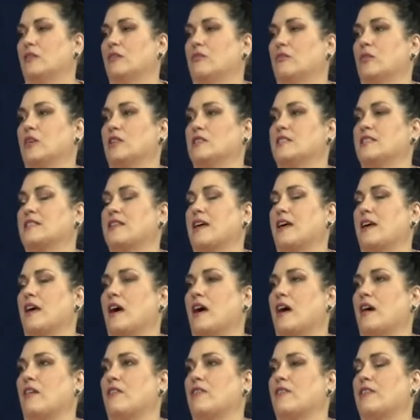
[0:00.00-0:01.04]
Once they
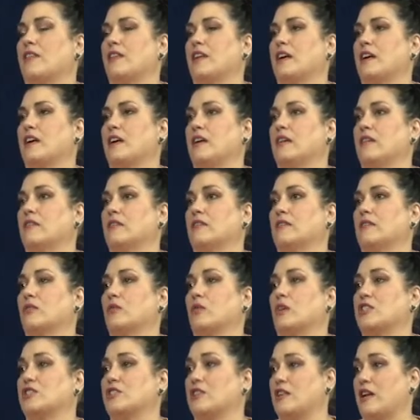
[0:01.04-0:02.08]
have the
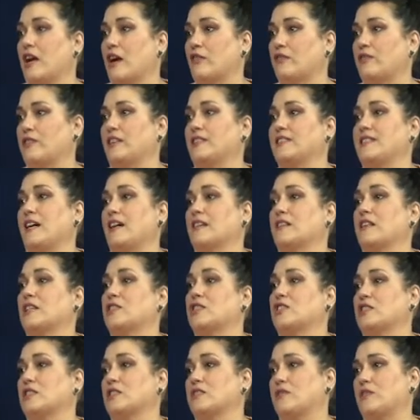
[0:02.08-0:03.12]
questionnaire filled out,
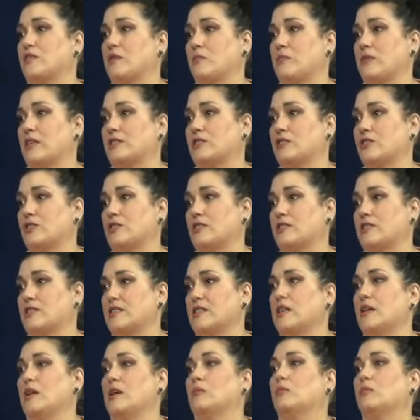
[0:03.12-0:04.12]
that's just for the mixers.